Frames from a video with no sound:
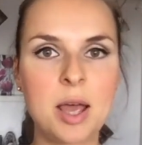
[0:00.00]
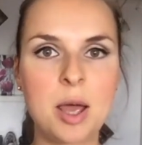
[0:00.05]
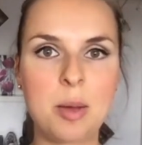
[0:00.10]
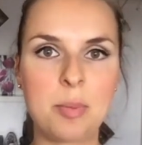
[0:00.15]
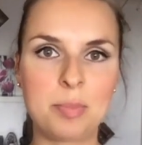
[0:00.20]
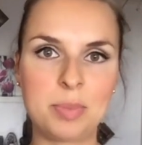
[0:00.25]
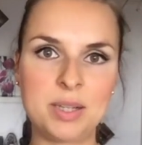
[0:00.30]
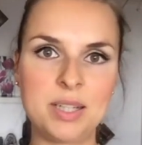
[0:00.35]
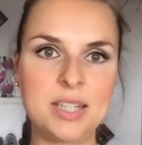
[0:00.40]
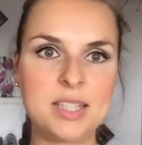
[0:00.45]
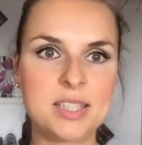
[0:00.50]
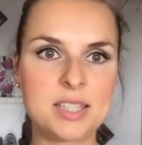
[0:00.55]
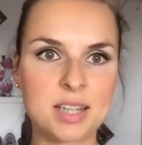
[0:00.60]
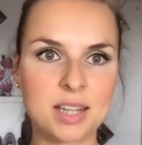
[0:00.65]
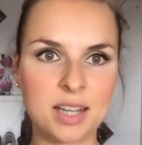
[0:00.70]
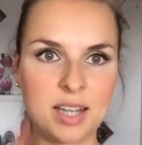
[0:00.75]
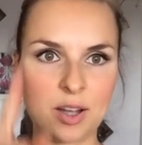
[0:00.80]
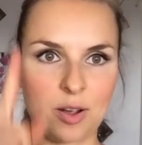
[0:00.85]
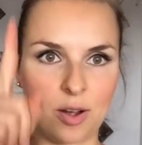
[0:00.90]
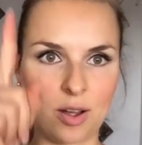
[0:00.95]
please
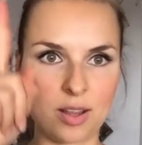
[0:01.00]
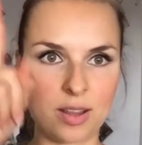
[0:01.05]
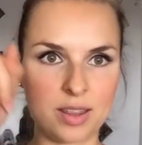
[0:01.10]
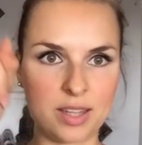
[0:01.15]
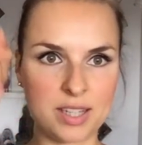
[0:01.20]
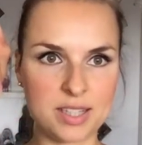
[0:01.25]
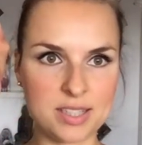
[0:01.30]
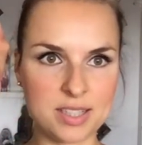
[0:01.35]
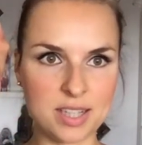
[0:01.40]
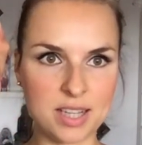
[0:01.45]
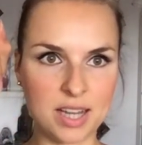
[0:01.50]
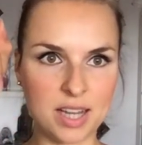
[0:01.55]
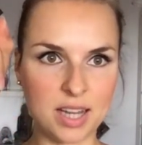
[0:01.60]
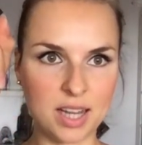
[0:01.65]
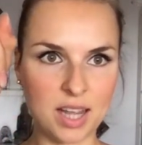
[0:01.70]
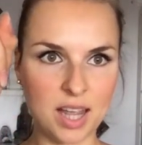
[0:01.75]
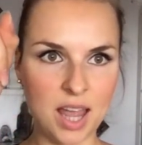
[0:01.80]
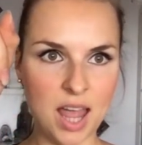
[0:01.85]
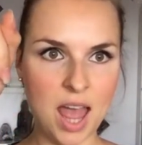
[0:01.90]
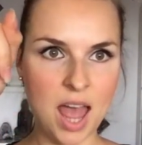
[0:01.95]
click on this
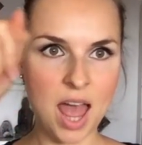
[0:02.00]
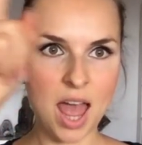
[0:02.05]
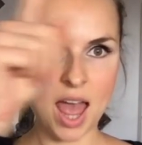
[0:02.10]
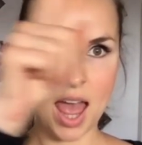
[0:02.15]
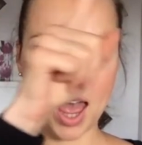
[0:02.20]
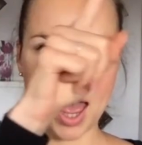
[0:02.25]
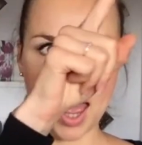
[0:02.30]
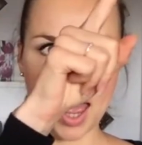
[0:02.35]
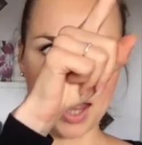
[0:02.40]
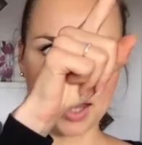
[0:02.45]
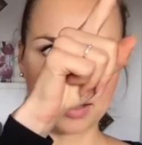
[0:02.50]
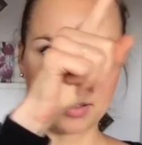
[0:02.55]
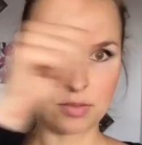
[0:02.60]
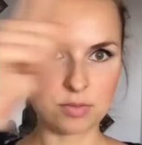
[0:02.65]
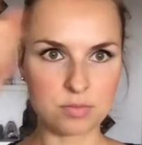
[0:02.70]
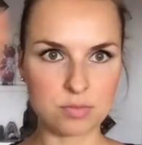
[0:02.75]
link. And